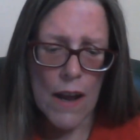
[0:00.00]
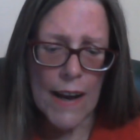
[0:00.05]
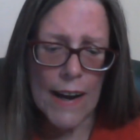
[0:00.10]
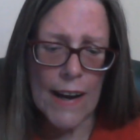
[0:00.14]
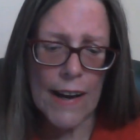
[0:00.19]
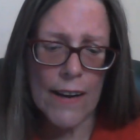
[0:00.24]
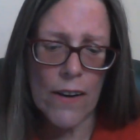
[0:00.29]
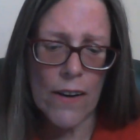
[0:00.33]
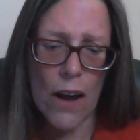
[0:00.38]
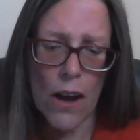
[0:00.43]

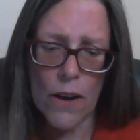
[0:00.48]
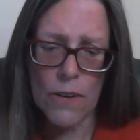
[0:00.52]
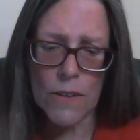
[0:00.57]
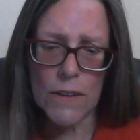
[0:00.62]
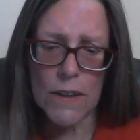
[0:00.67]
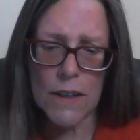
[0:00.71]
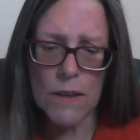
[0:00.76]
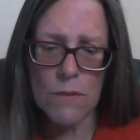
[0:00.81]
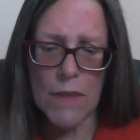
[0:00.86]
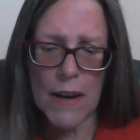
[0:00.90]
it
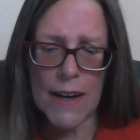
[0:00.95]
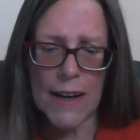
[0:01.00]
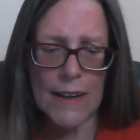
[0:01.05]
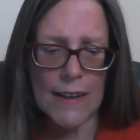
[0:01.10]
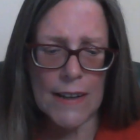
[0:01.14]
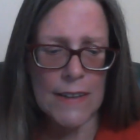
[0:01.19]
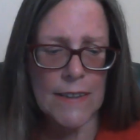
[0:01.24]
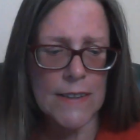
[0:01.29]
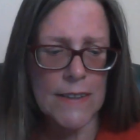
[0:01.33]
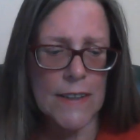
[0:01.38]
only
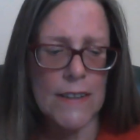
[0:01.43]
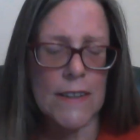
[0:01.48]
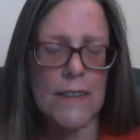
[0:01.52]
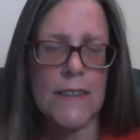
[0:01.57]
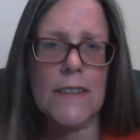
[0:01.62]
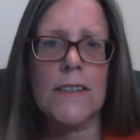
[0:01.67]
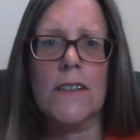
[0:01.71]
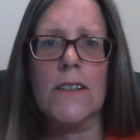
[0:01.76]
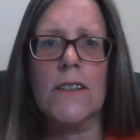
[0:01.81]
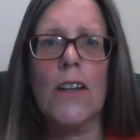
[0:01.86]
means that
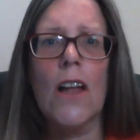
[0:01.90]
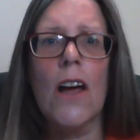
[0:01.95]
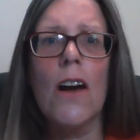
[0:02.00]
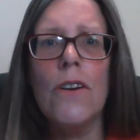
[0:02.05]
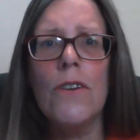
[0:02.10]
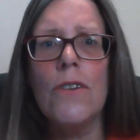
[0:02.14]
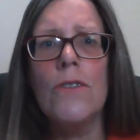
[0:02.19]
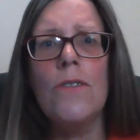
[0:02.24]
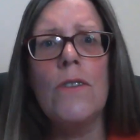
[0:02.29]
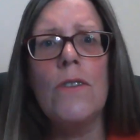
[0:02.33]

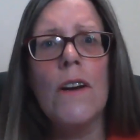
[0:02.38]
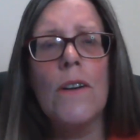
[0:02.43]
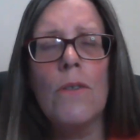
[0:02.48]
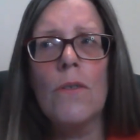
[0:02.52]
slow